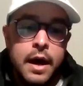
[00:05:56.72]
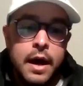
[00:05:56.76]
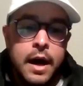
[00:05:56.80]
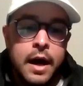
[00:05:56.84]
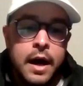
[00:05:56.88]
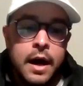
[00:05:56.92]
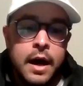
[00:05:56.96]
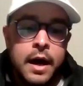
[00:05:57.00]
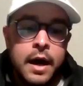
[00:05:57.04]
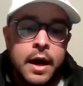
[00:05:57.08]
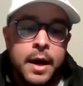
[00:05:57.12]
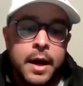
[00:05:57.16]

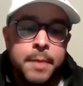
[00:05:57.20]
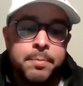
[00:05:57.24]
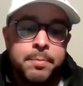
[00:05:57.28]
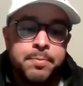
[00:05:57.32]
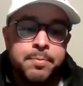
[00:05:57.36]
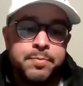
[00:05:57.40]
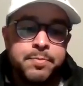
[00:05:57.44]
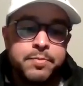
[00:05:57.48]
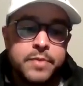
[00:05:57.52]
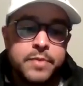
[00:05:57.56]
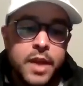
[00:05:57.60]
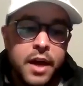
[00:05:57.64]

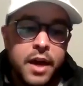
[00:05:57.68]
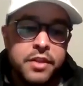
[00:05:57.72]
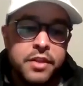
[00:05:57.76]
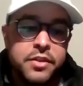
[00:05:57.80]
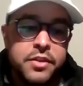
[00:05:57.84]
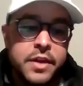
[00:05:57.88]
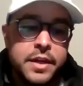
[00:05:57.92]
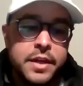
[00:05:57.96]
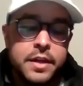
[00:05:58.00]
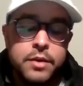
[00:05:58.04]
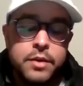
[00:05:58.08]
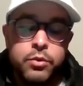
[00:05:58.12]
I
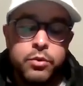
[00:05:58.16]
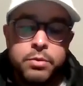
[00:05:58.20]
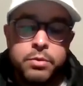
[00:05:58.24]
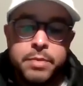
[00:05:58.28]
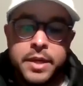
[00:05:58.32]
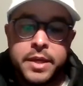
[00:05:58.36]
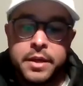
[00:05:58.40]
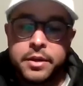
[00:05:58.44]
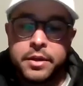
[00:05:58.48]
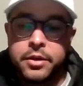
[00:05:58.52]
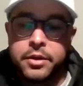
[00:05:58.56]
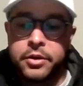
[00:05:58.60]
think he would
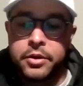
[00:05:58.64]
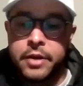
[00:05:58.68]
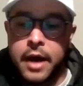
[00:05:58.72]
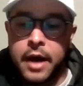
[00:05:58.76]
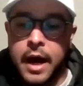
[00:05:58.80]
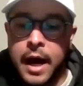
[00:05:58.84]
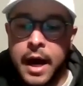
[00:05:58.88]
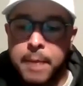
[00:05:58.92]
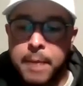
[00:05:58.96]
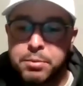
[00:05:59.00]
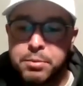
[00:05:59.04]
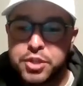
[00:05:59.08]
be a good
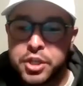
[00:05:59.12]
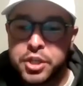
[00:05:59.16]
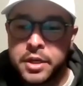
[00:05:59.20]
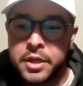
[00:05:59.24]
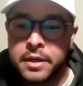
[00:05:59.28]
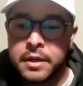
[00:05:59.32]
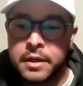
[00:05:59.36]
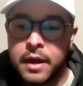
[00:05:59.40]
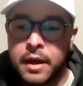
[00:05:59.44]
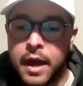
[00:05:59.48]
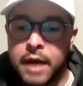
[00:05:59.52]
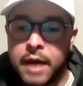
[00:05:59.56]

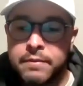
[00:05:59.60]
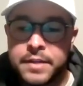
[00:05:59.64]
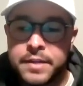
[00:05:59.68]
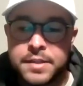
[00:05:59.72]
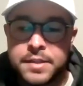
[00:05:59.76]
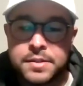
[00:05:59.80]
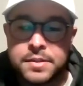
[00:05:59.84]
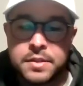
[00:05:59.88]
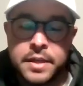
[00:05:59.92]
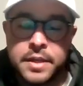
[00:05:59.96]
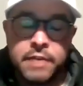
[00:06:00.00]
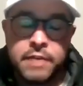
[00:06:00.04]
option.
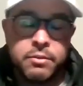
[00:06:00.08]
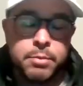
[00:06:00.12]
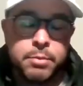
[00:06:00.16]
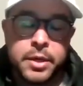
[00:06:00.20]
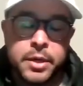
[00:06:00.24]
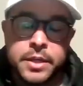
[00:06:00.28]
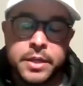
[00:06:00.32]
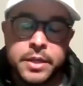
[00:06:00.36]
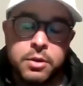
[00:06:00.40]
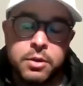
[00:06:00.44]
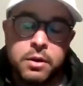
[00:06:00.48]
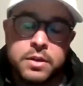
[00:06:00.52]
Obviously,
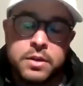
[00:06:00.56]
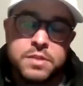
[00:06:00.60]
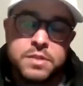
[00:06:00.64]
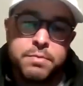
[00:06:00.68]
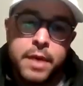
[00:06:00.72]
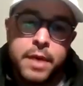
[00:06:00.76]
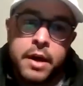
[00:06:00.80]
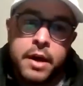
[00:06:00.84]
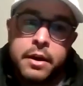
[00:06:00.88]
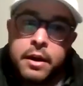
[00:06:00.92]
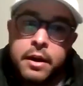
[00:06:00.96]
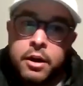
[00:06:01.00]
everybody talks
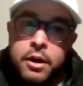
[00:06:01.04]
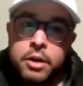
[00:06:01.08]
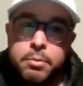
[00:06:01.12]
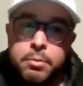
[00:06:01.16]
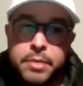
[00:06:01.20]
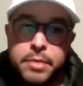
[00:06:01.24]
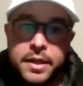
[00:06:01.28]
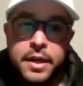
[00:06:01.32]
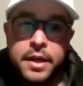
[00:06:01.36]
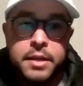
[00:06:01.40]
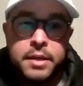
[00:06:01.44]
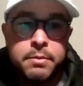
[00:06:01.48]
about Eric
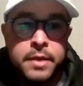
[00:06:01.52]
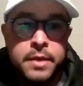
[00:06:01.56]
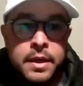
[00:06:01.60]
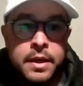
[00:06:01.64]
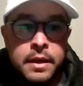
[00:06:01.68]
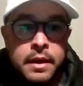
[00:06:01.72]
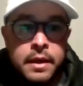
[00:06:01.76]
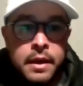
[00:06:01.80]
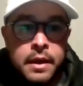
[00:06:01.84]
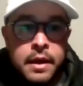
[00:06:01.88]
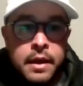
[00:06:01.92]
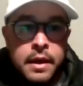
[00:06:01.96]

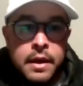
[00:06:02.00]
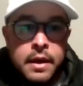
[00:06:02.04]
Bieniemy